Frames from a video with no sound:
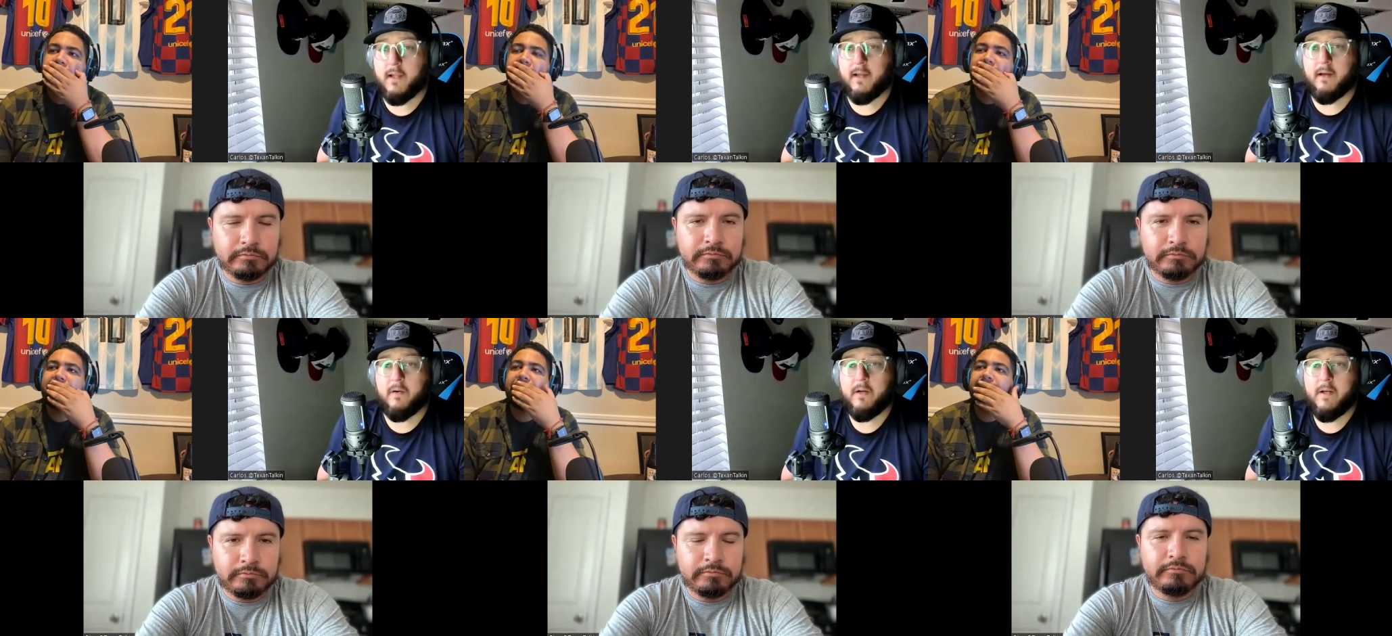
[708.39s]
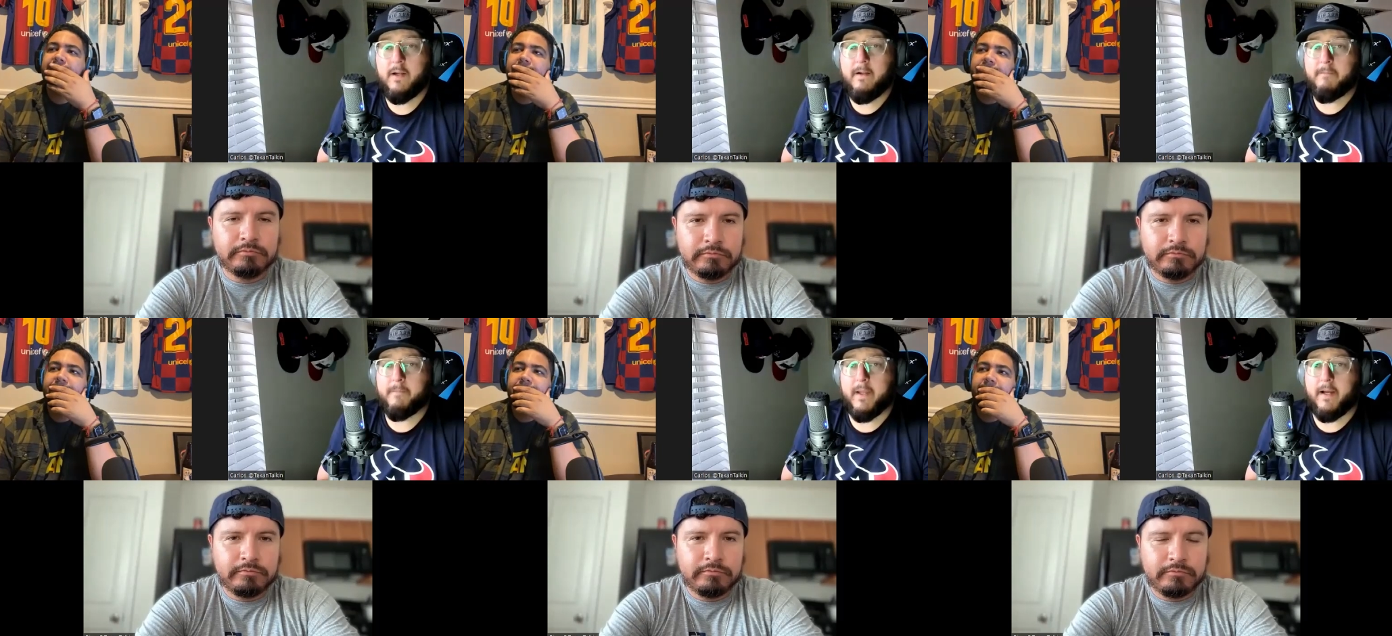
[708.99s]
Speaker 1: Now,
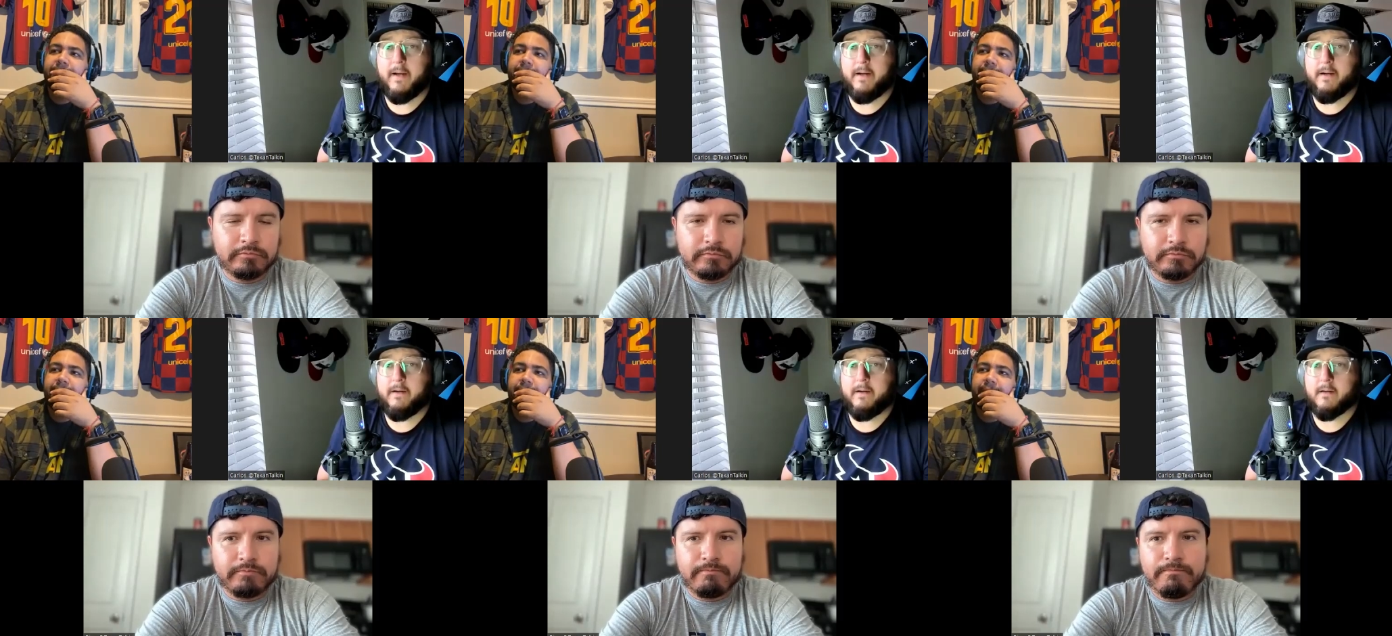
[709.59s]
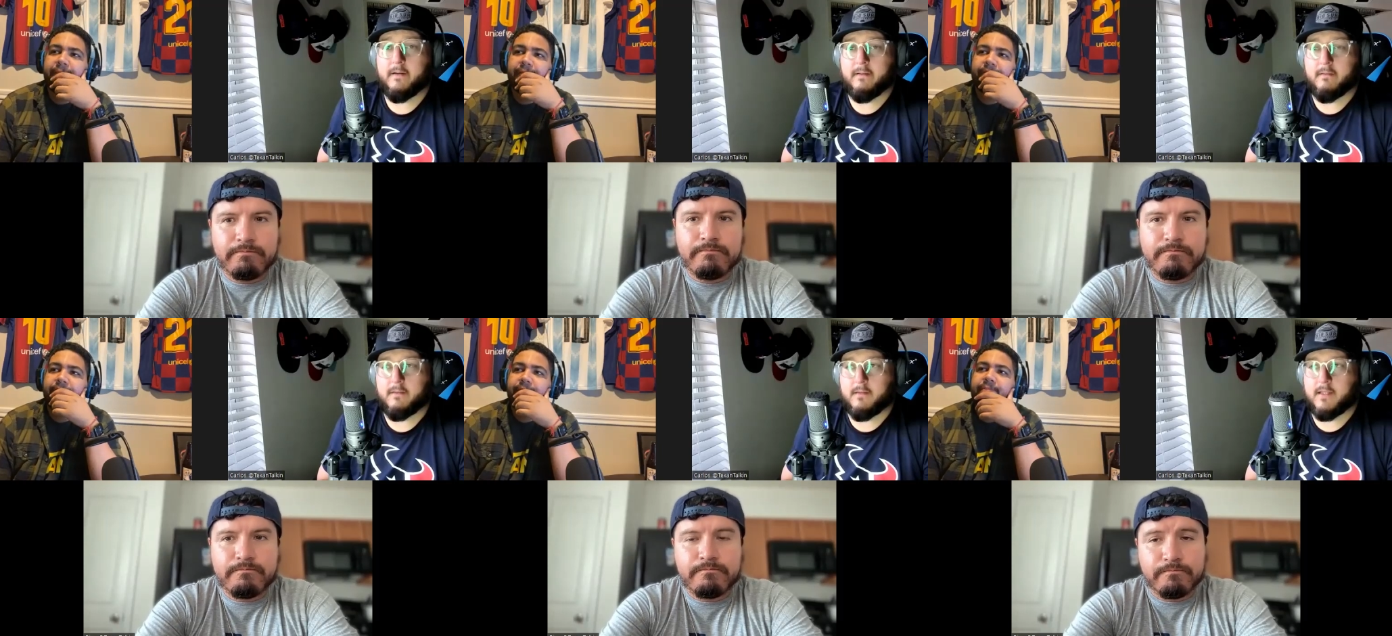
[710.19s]
uh
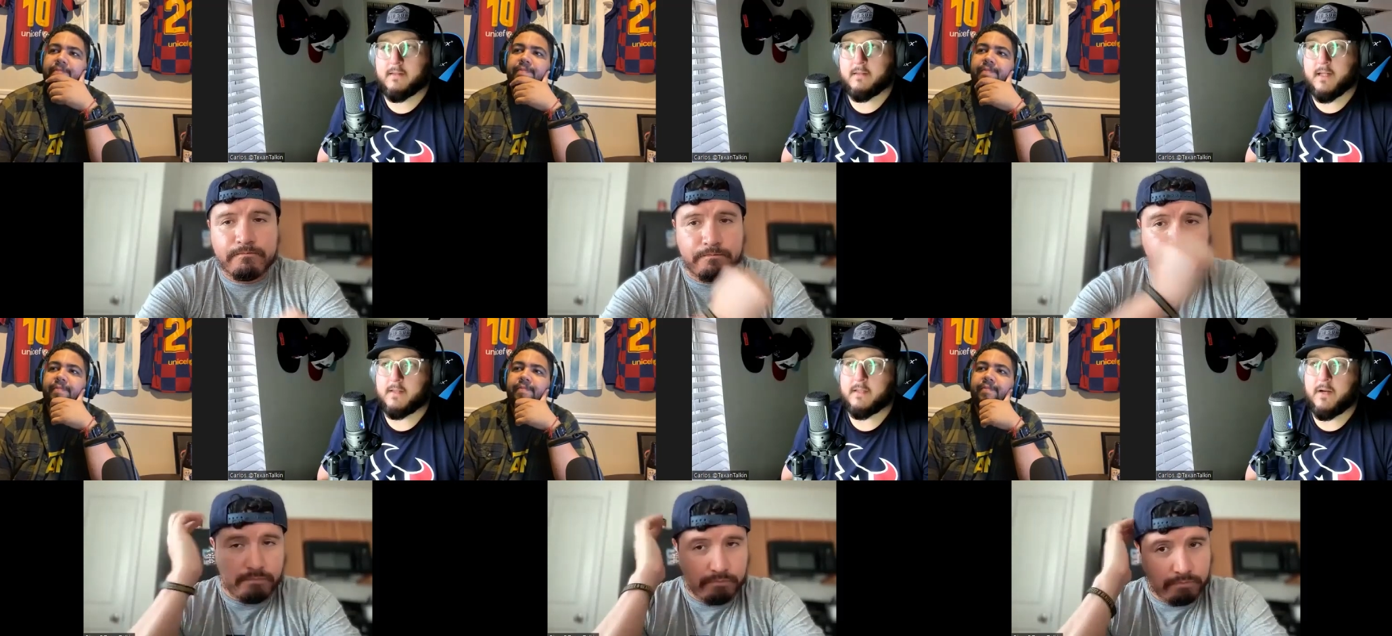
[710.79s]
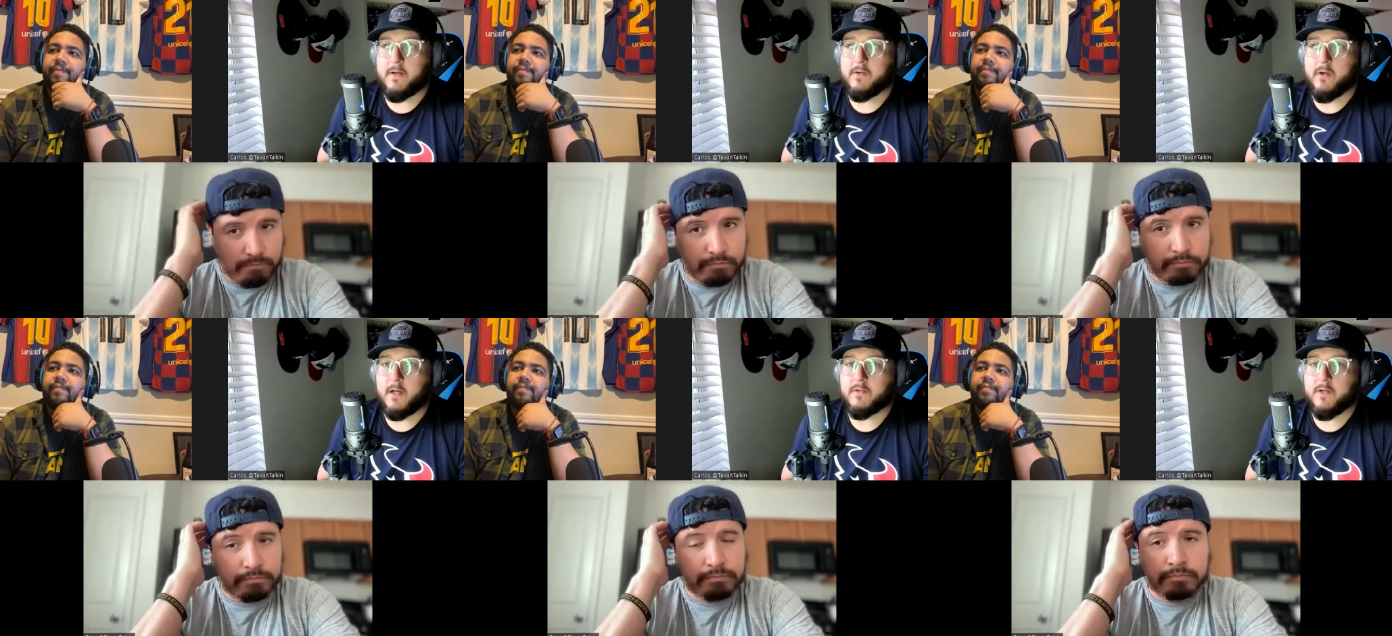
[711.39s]
it's gonna sound a
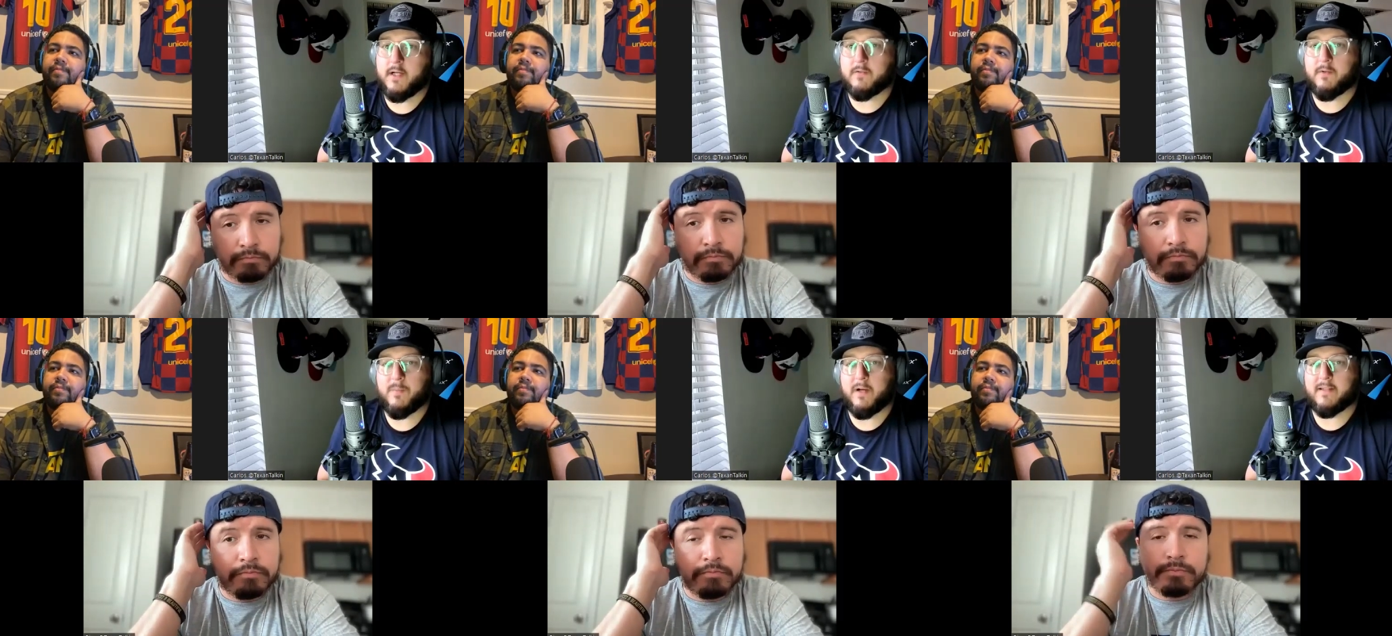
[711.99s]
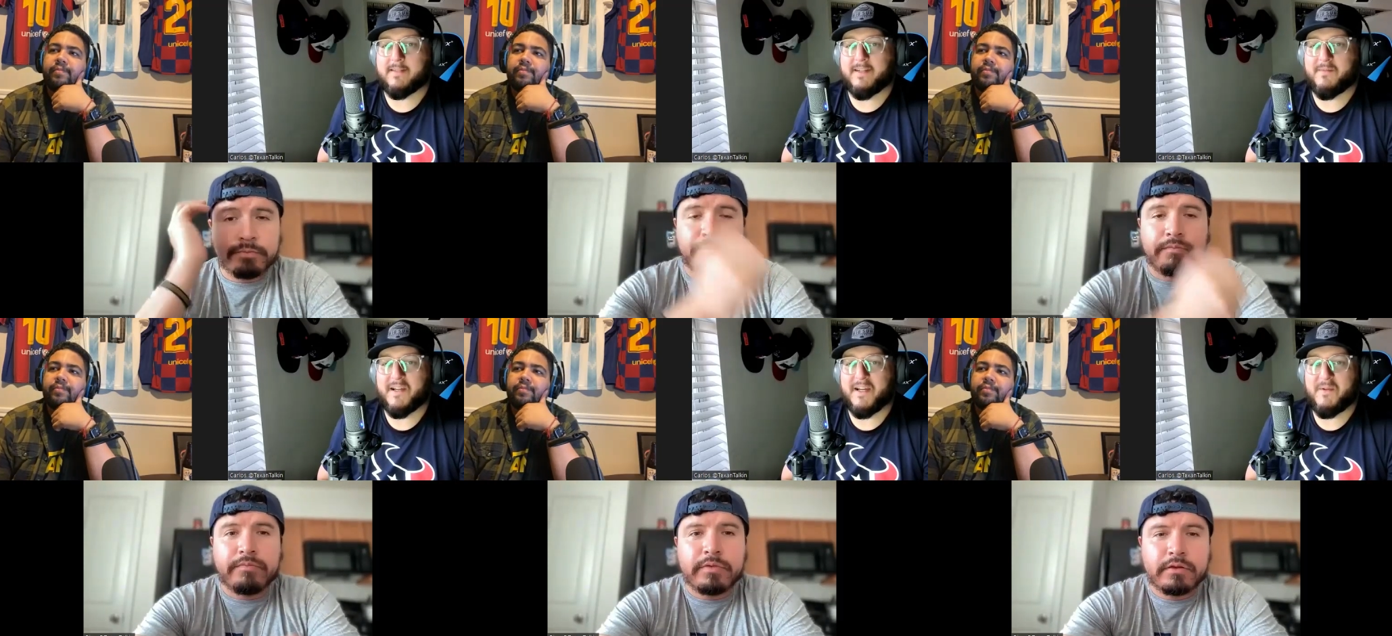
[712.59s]
little contradictory, but at the
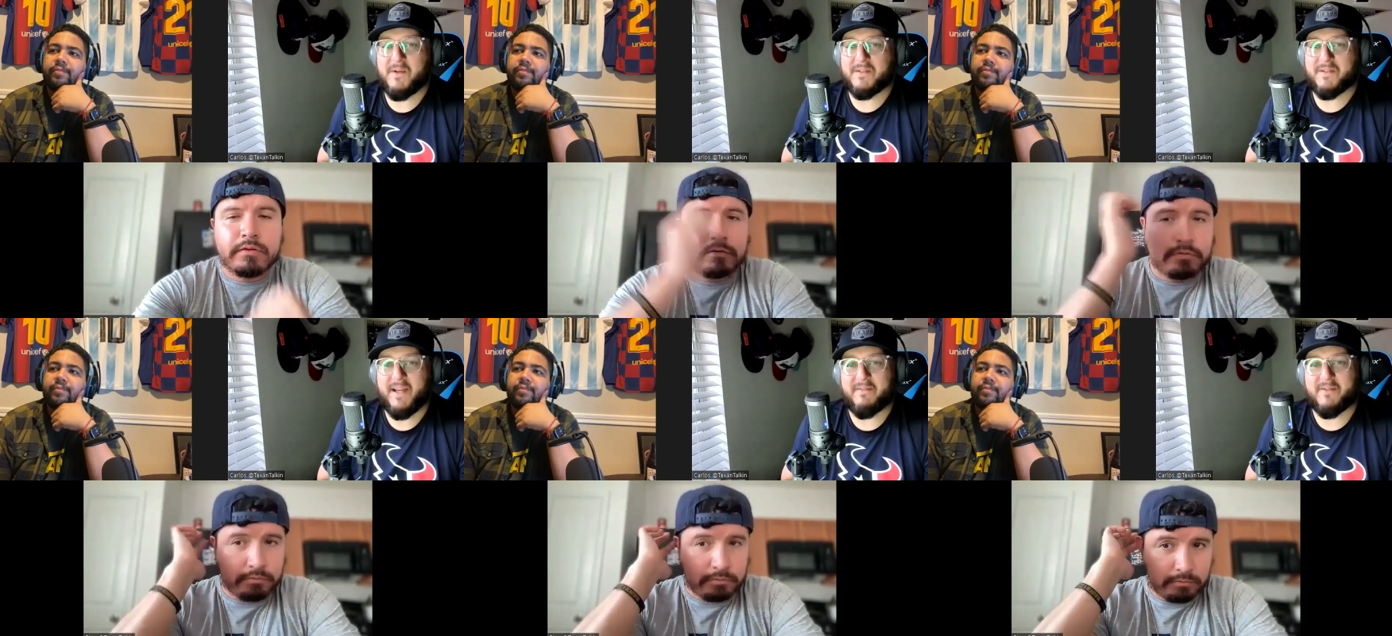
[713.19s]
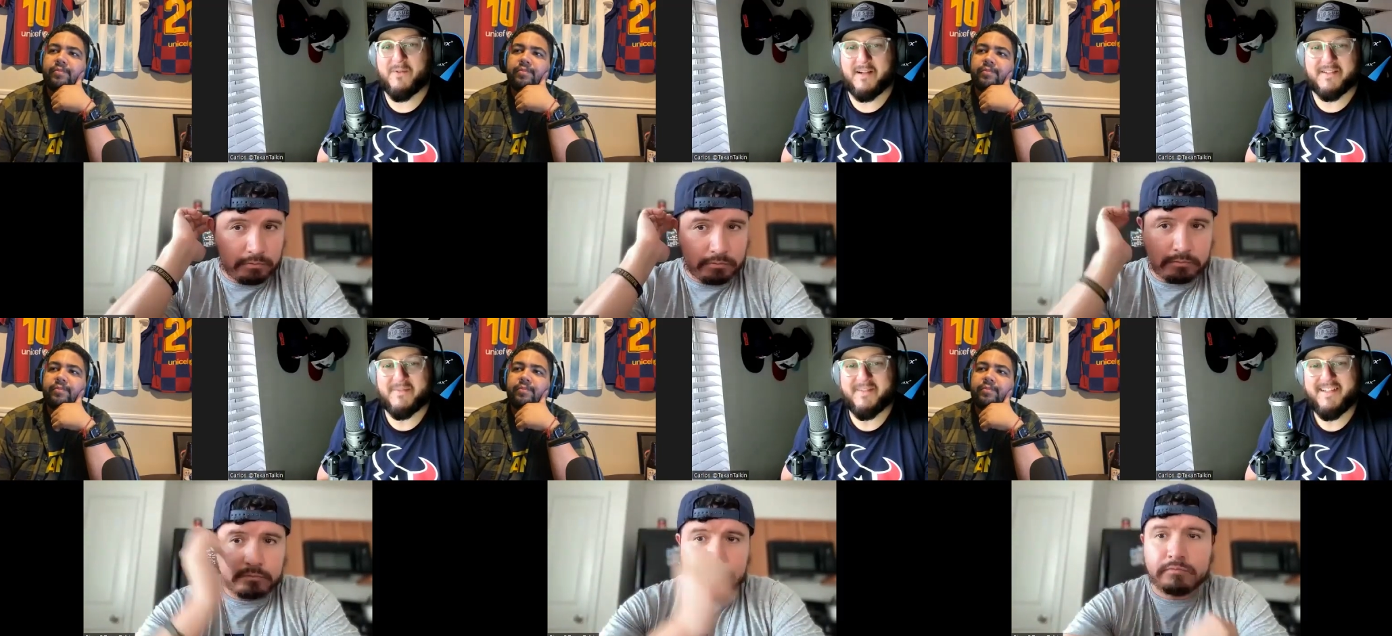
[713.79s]
same time, you also have to
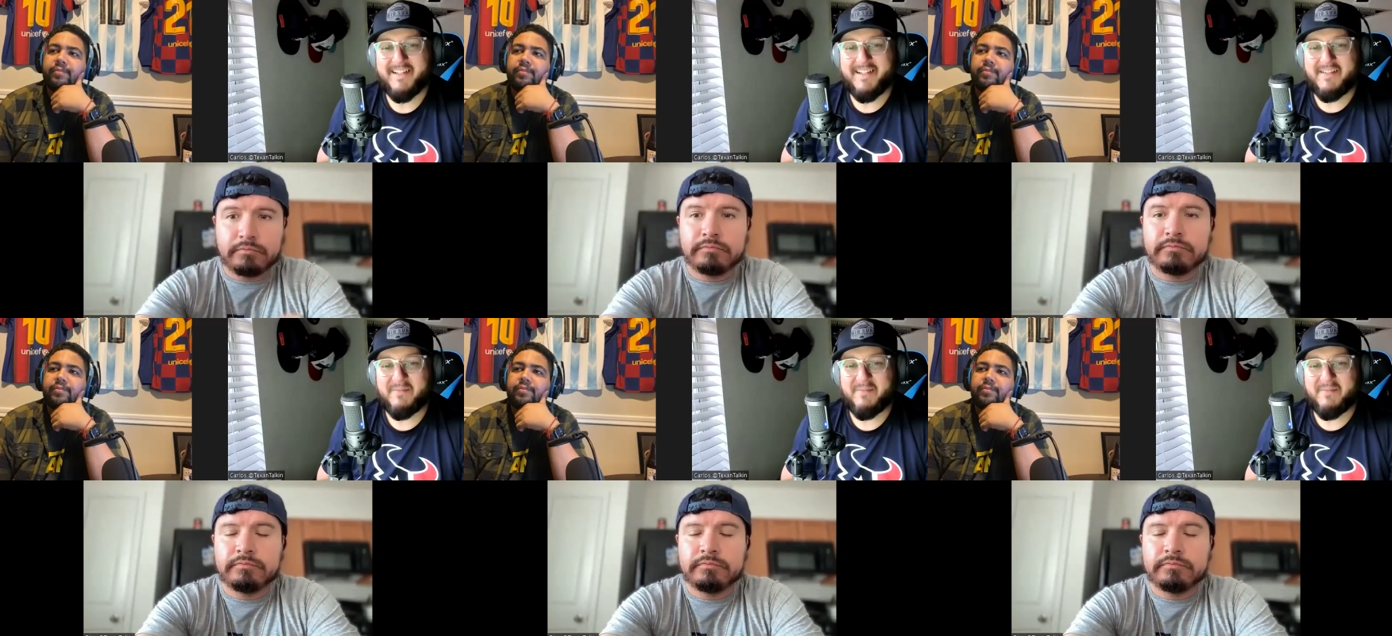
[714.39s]
watch him